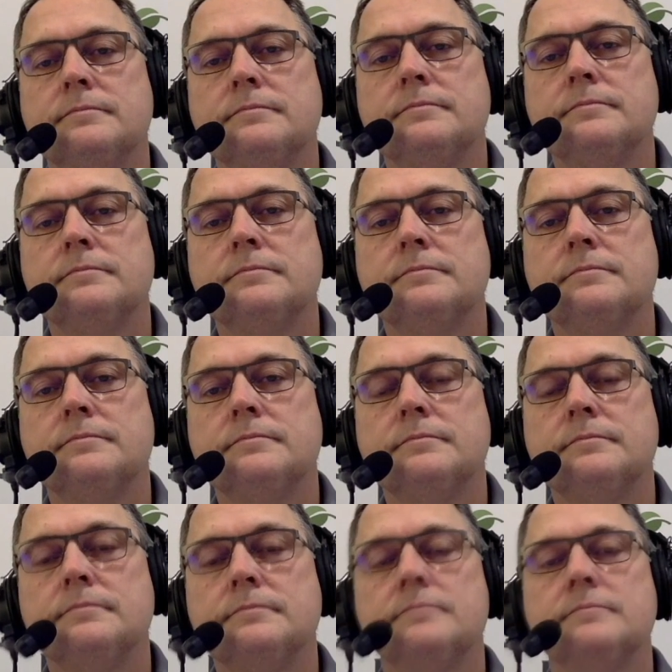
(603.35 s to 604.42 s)

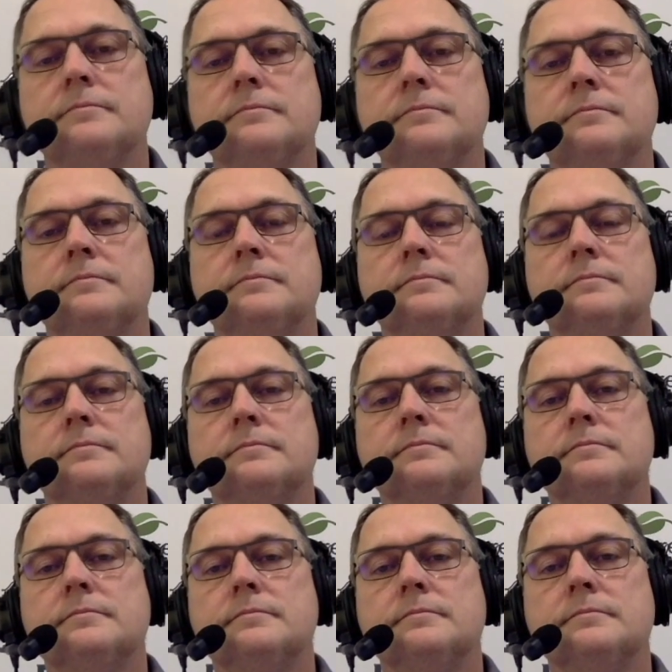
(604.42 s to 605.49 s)

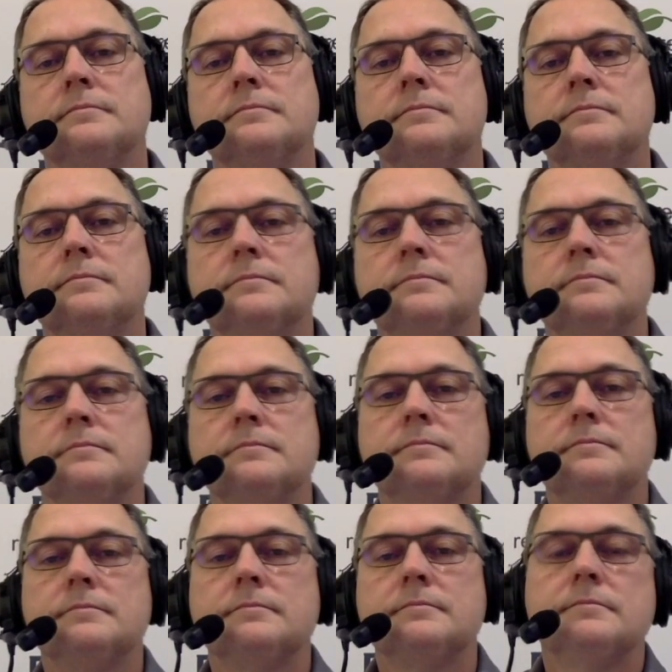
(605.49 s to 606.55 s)

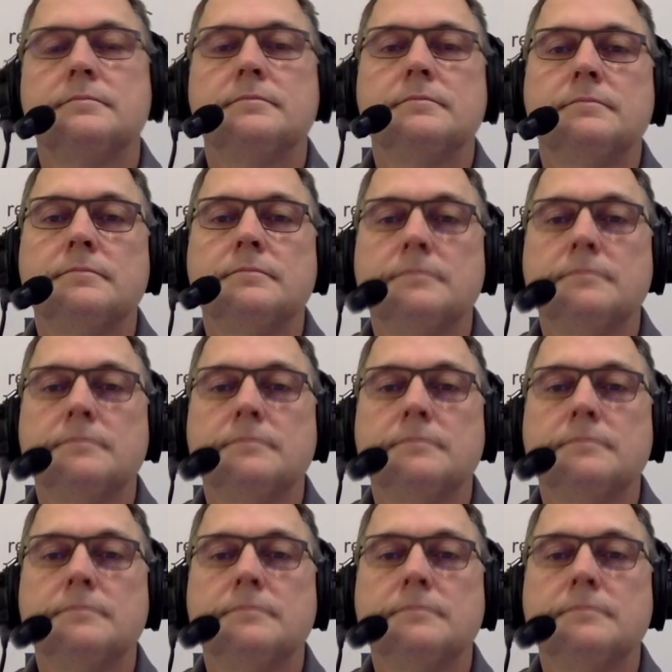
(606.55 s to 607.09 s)
[no speech]